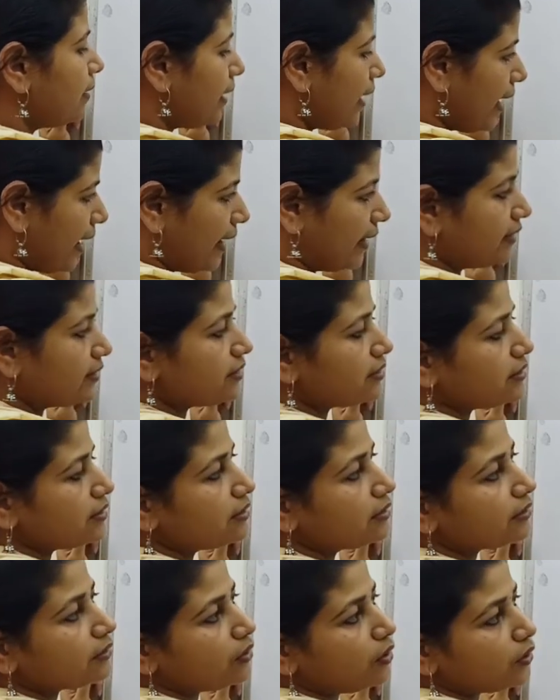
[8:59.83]
and
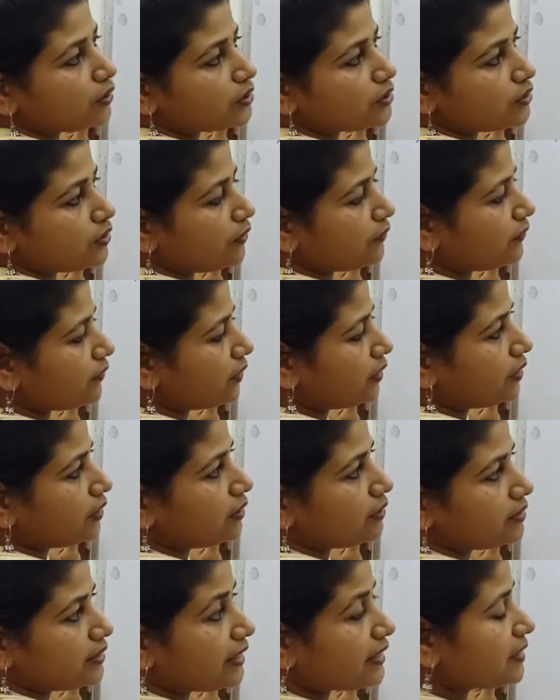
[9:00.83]
cost of
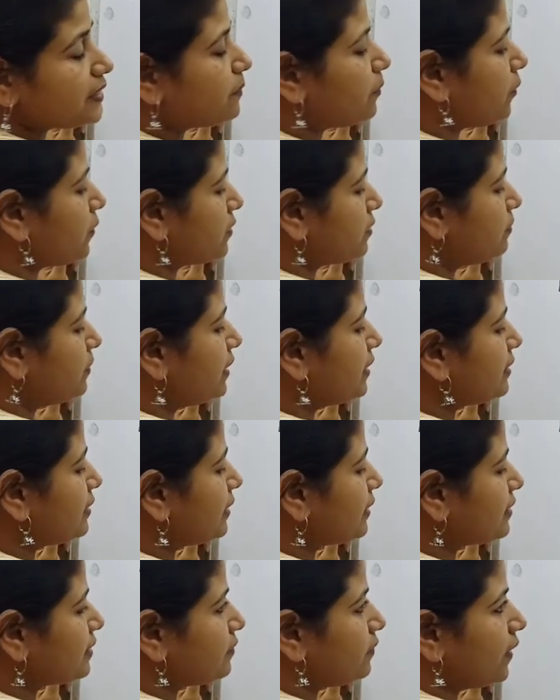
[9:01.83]
6 balls means
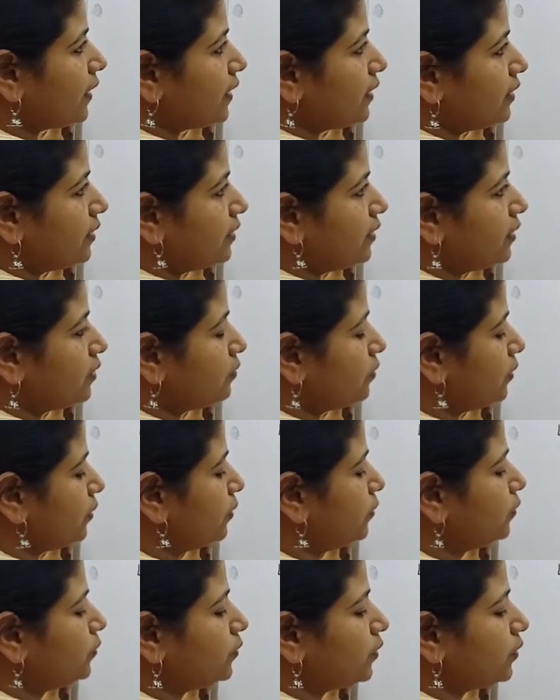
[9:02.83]
6y equal to